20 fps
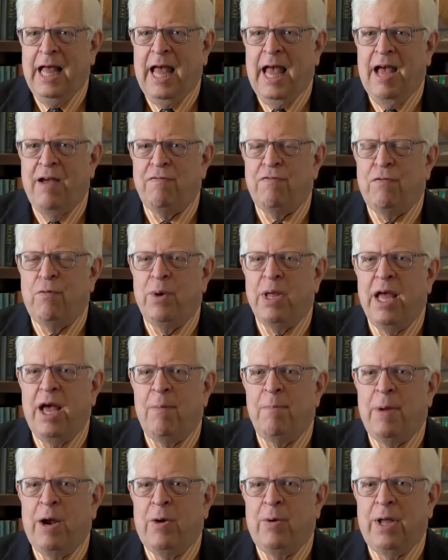Every
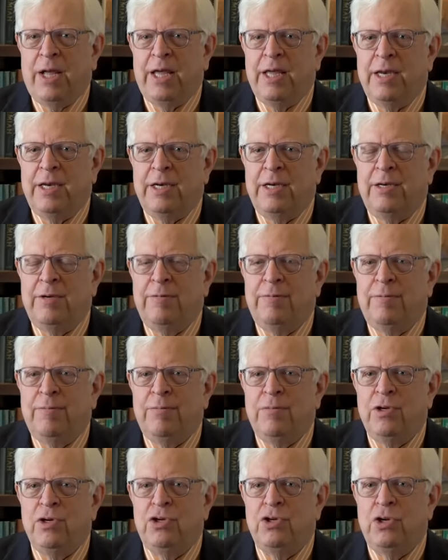American
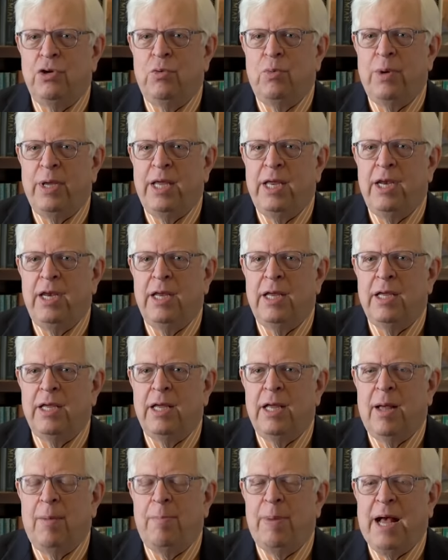should read
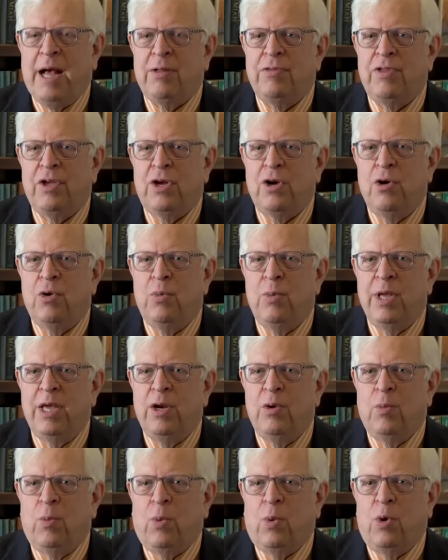about the
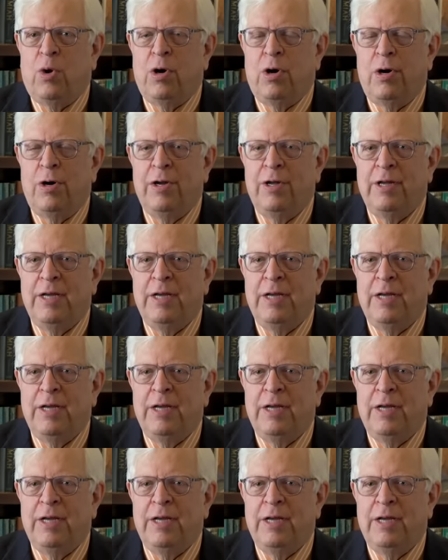Korean War.